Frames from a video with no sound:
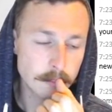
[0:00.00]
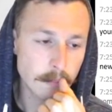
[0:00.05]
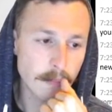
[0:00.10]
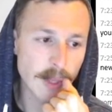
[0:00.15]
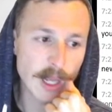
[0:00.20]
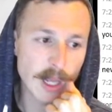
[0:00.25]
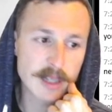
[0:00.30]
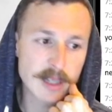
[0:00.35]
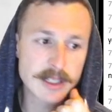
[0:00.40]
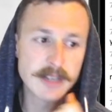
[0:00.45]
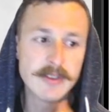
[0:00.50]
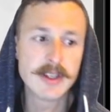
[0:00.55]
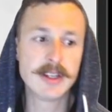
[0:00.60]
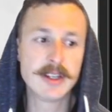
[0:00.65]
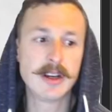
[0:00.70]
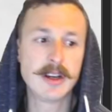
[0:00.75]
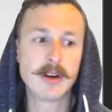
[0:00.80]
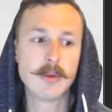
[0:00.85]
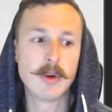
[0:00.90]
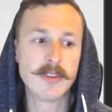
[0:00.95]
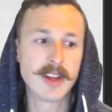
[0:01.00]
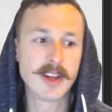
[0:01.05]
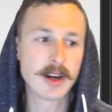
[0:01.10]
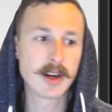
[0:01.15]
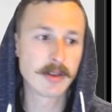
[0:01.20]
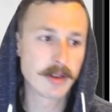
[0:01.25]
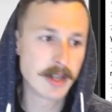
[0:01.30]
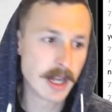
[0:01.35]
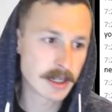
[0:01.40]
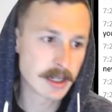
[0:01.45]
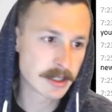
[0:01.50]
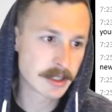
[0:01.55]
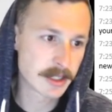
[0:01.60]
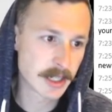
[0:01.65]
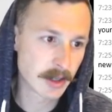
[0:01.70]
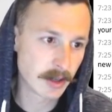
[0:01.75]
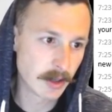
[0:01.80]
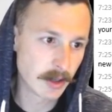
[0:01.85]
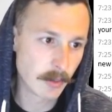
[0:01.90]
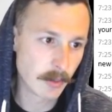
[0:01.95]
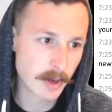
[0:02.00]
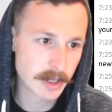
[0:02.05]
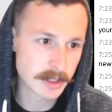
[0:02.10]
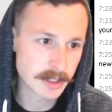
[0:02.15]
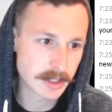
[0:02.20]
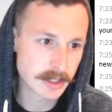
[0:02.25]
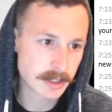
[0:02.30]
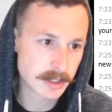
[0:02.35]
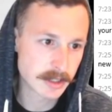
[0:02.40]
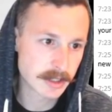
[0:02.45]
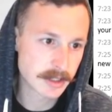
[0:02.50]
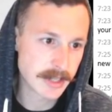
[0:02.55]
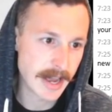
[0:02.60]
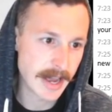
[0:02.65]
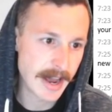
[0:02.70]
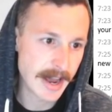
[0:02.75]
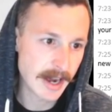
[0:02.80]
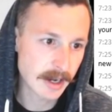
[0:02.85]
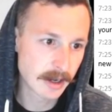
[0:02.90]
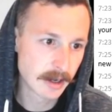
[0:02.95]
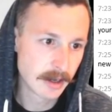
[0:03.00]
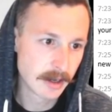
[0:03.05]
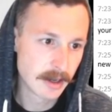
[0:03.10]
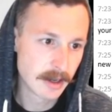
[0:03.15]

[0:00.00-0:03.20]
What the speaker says: Because even Young Wolf I don't necessarily want to sack.